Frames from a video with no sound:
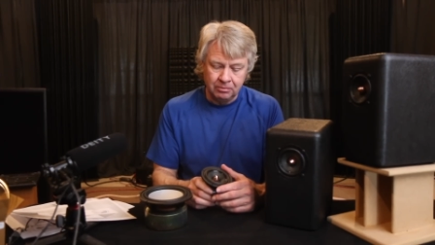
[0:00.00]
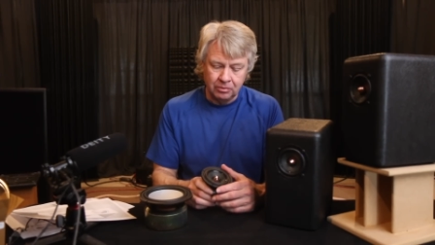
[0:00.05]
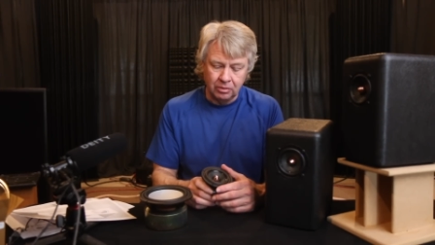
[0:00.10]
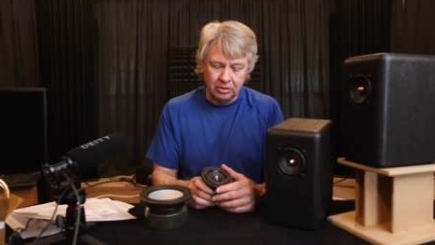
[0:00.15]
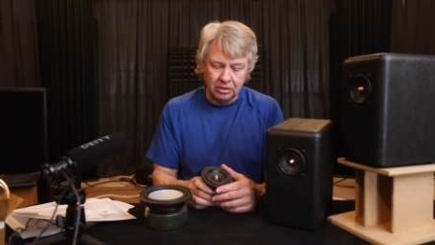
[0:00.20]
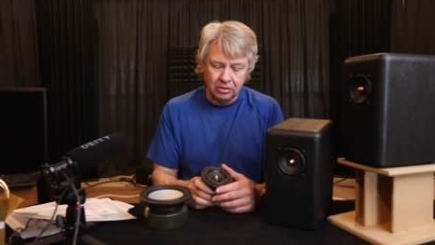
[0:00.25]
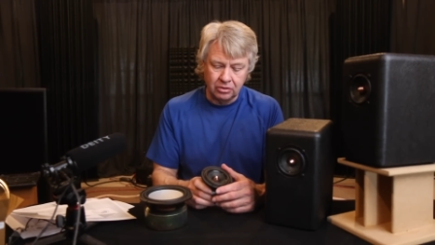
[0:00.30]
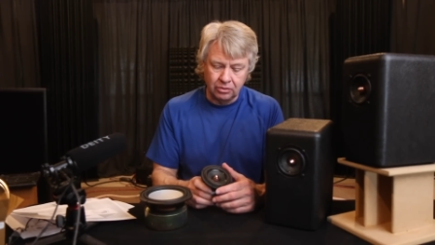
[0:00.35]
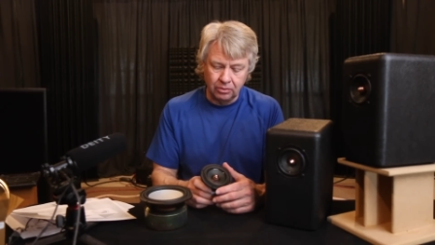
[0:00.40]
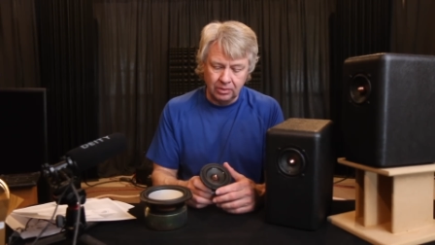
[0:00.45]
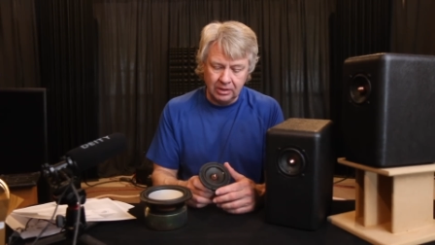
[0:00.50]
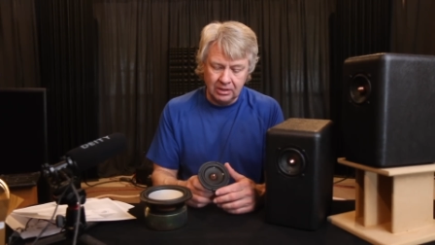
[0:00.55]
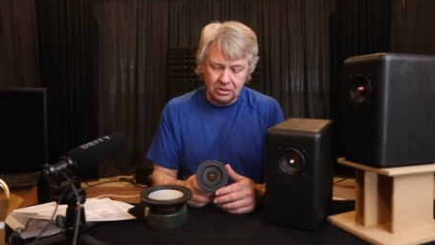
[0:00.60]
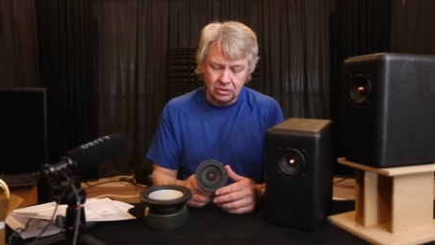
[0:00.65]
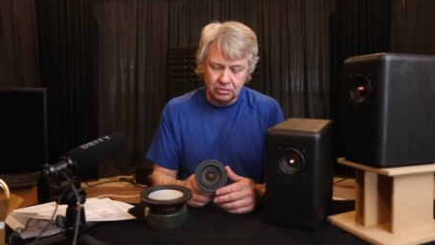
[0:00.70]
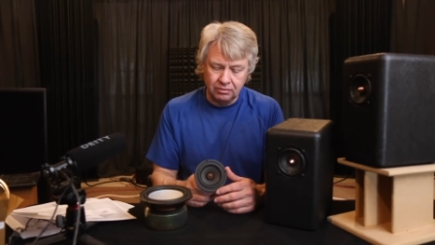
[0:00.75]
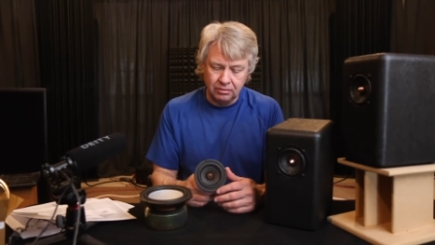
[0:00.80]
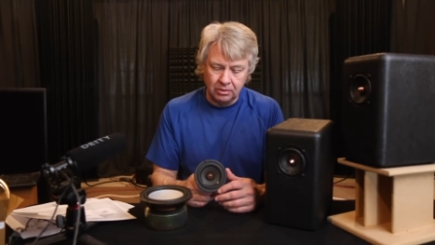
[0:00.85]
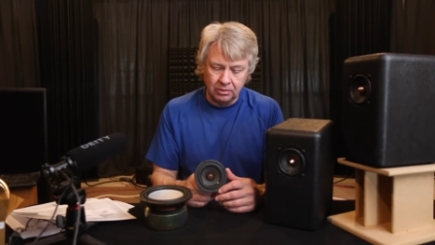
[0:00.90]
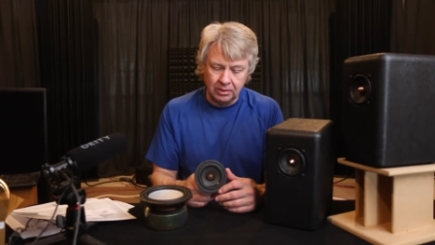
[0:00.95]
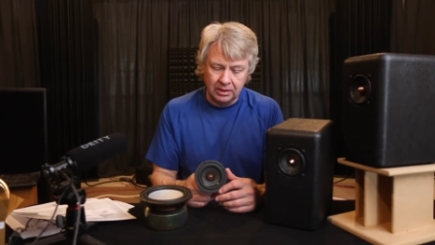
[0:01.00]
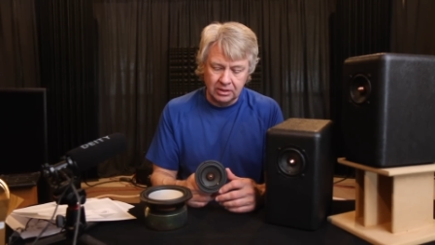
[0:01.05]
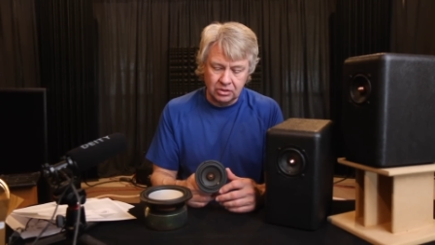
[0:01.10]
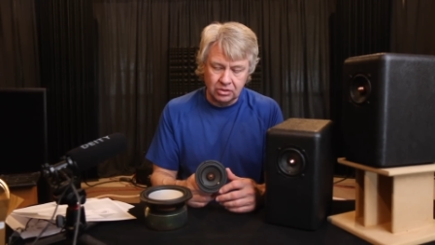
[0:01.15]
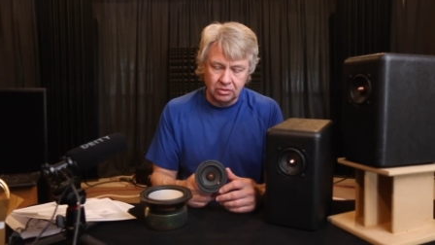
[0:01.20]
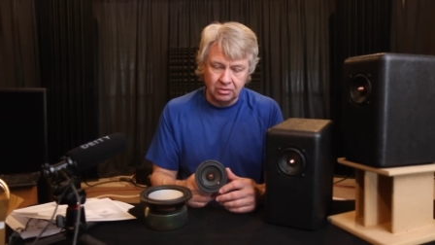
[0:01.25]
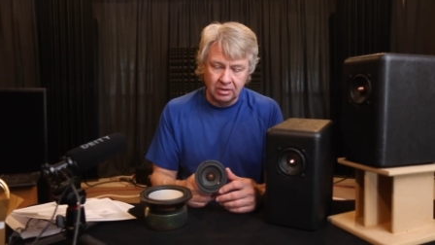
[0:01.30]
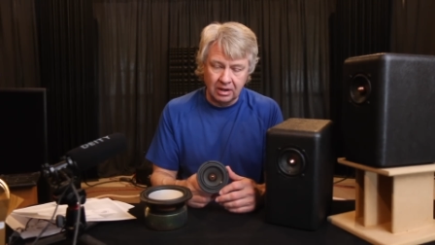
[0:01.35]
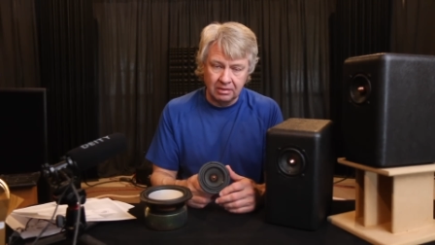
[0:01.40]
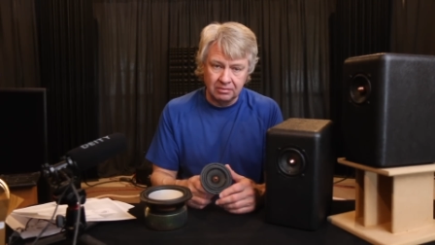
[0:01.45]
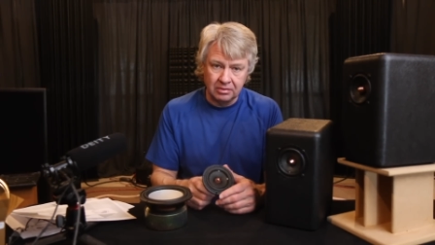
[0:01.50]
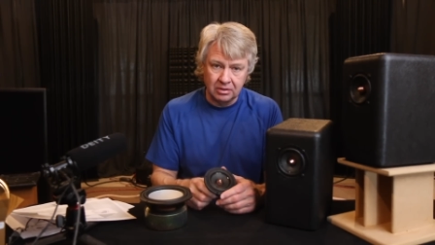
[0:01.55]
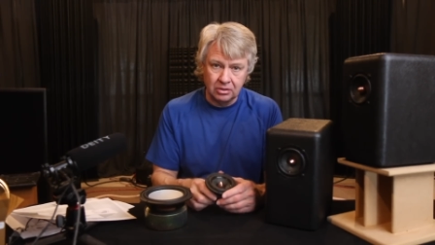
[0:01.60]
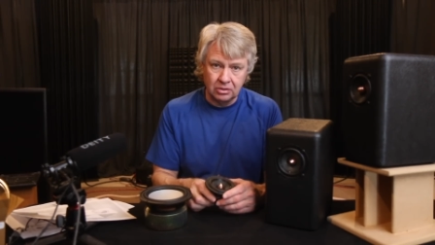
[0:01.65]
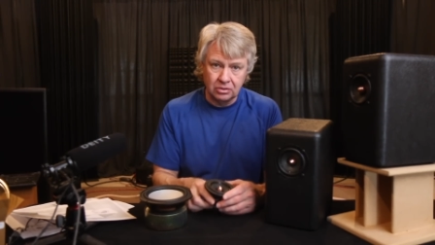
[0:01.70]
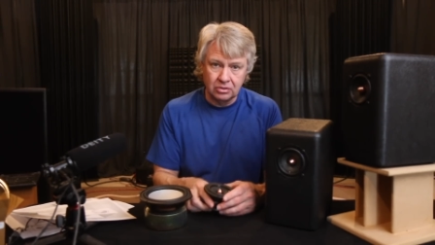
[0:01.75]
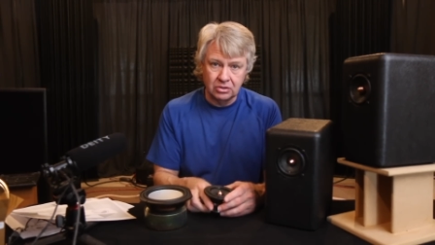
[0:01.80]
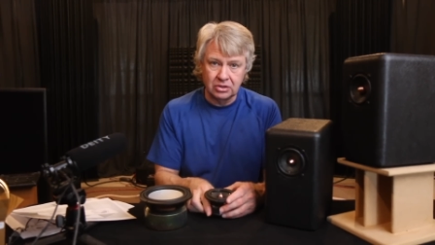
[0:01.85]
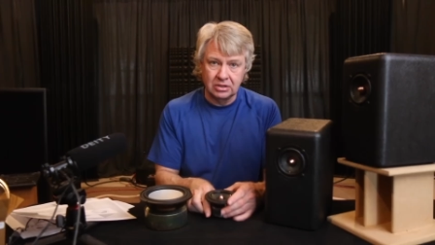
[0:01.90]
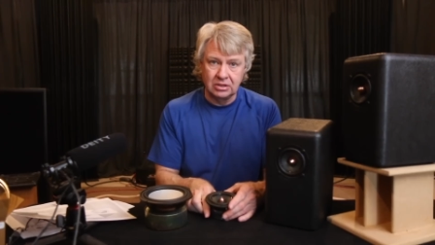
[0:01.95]
With a 3-inch full-range driver,
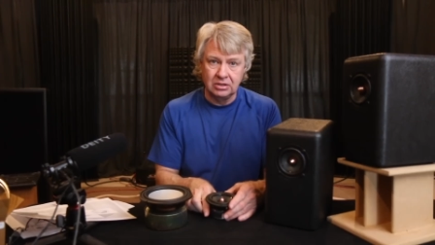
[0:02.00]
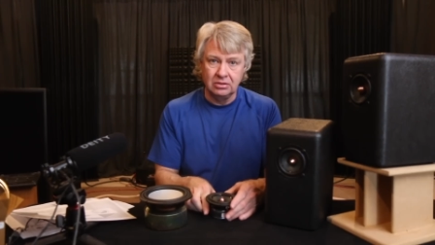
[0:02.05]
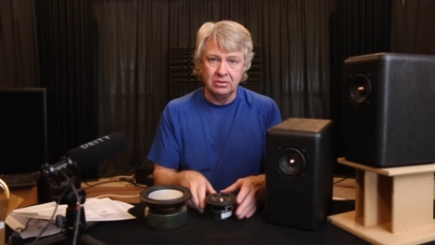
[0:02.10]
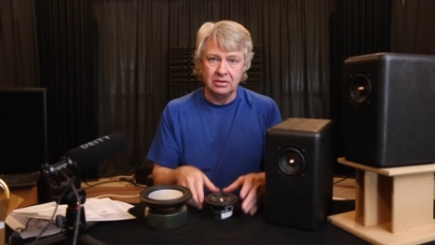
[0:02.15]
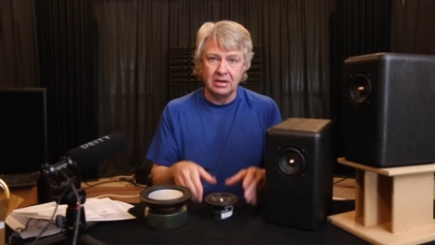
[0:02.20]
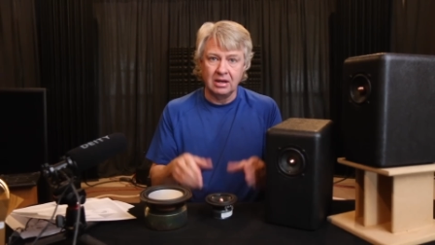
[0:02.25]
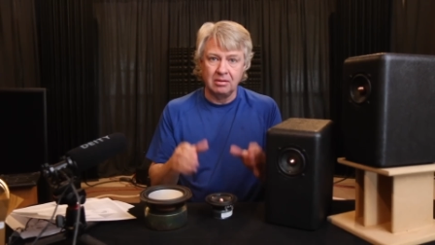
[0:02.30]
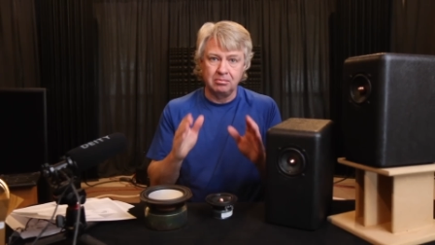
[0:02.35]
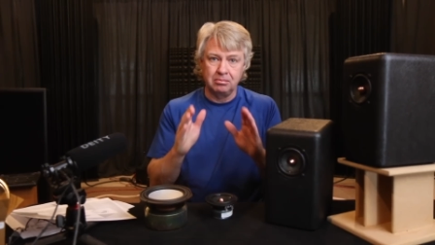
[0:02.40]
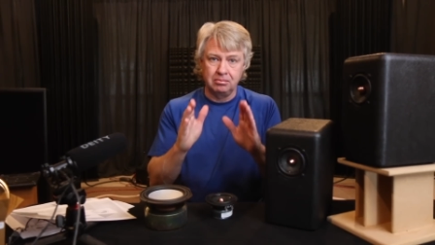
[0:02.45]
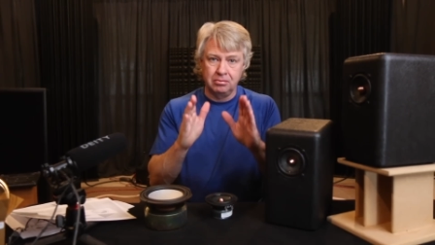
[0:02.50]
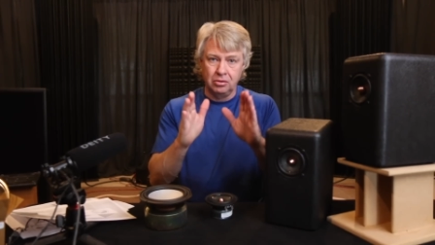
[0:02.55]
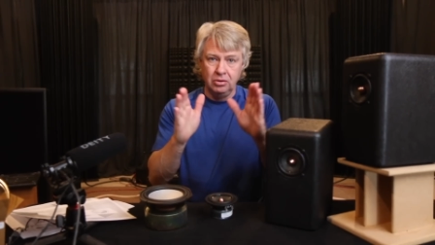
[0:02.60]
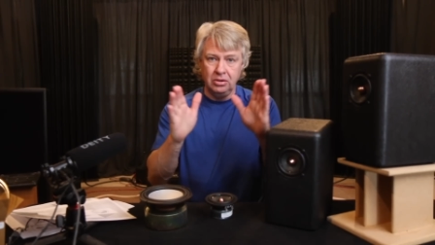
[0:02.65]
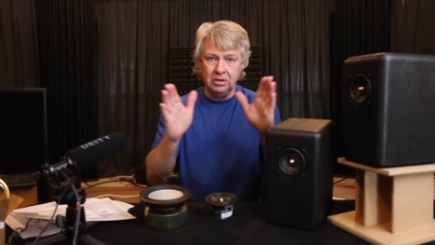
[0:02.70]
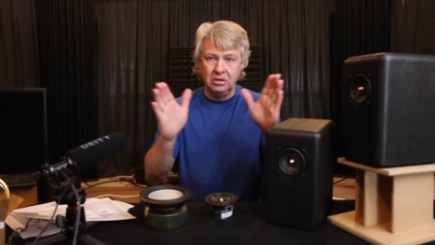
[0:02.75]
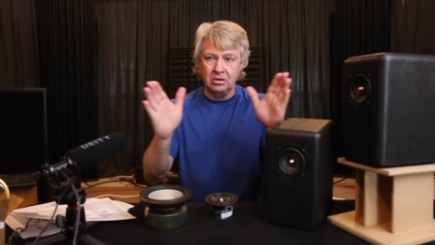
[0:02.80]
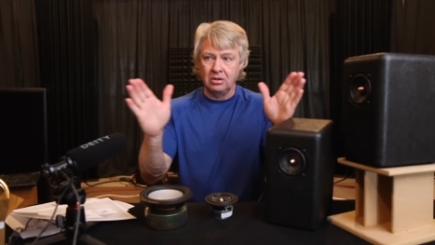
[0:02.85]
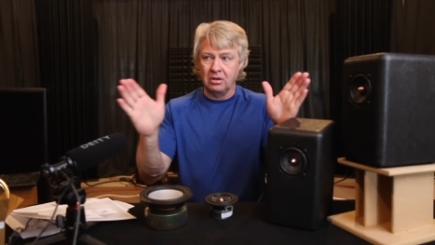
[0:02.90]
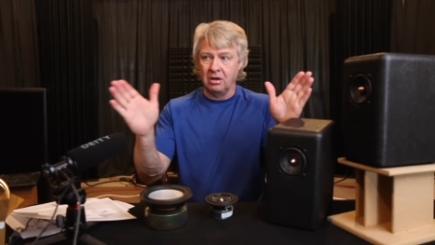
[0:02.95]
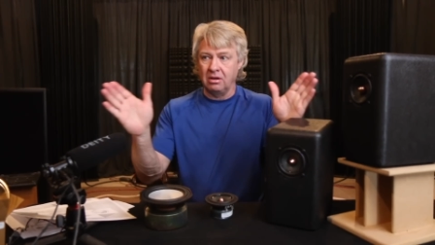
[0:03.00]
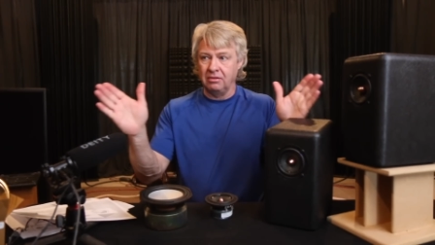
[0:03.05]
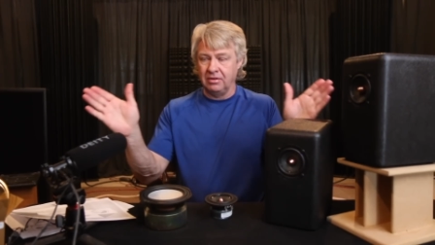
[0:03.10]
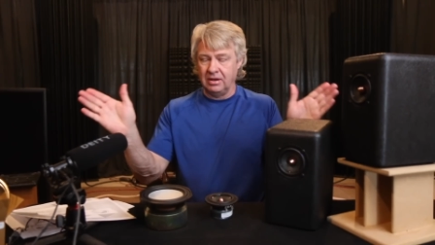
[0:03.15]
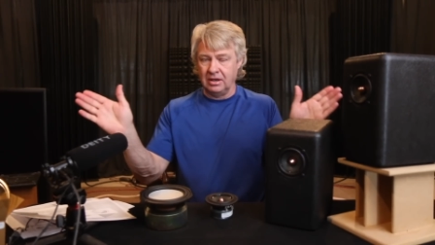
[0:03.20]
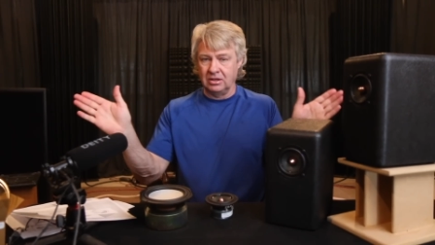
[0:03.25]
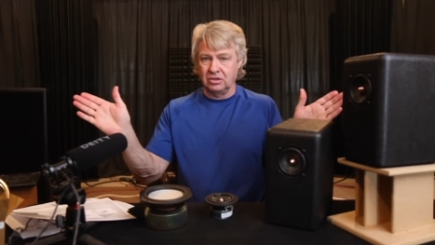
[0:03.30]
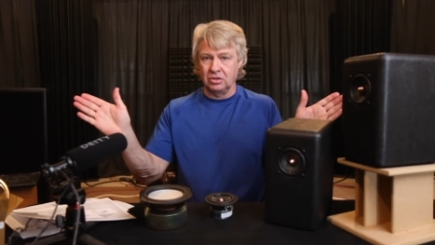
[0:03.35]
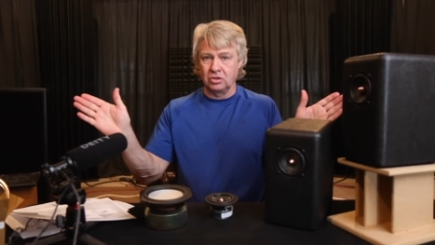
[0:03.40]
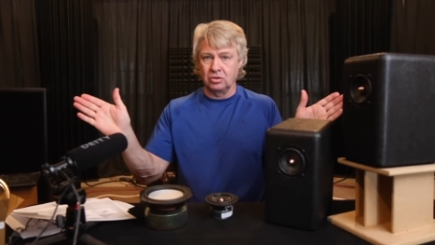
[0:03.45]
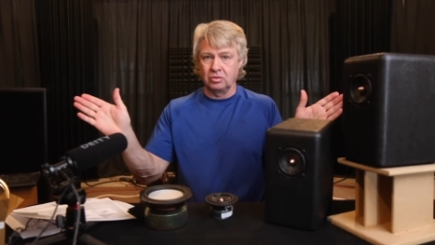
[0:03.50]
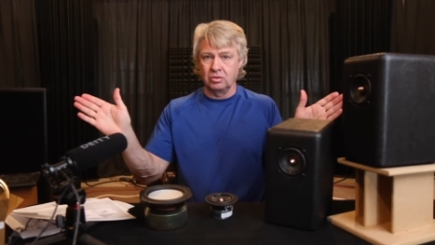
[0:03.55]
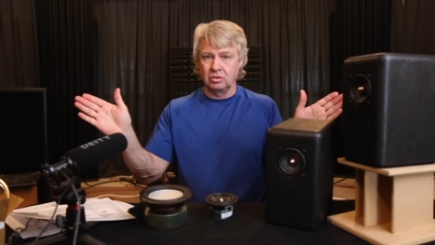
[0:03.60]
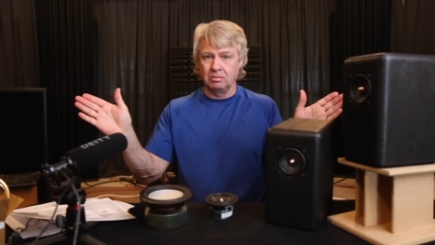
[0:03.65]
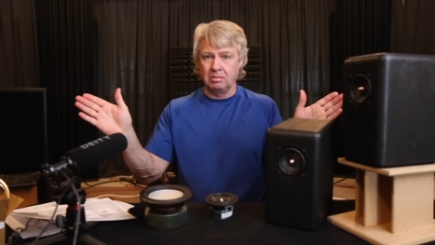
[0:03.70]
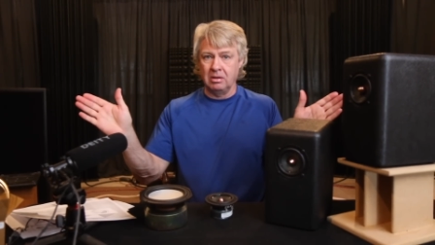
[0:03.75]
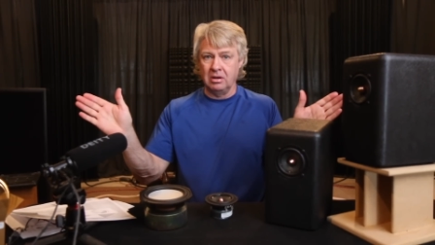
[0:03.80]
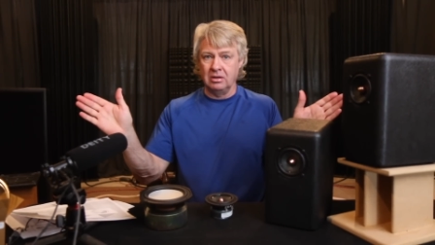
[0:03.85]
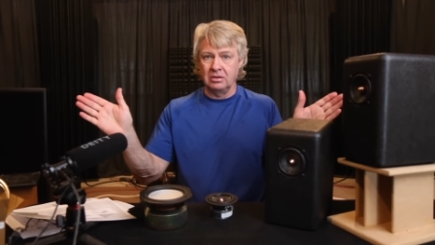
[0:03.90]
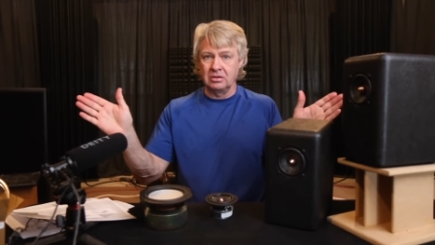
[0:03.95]
you've still got pretty good off-axis
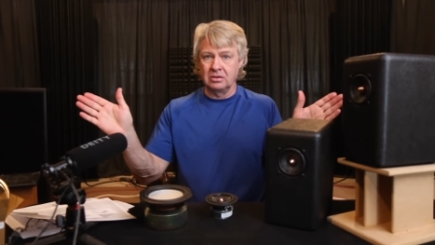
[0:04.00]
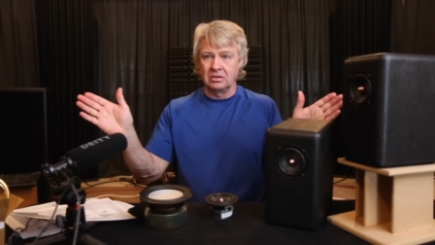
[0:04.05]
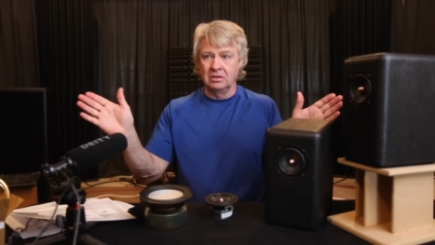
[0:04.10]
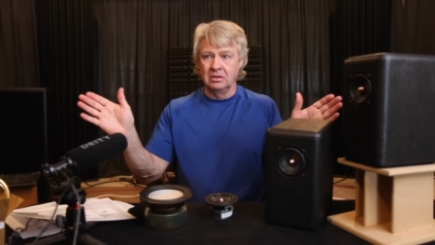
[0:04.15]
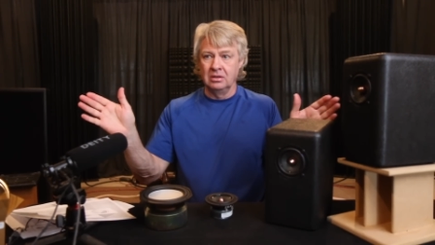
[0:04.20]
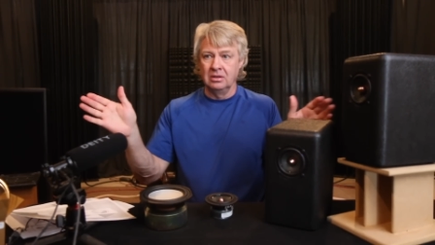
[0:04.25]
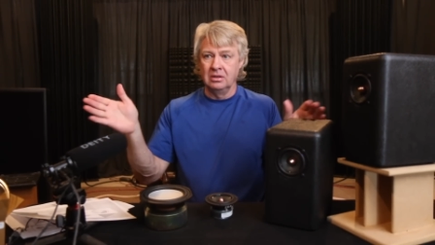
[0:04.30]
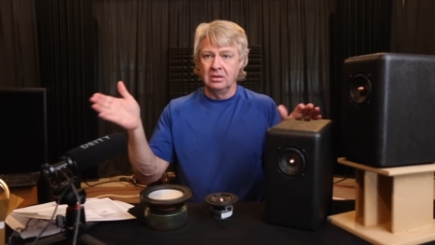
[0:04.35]
response,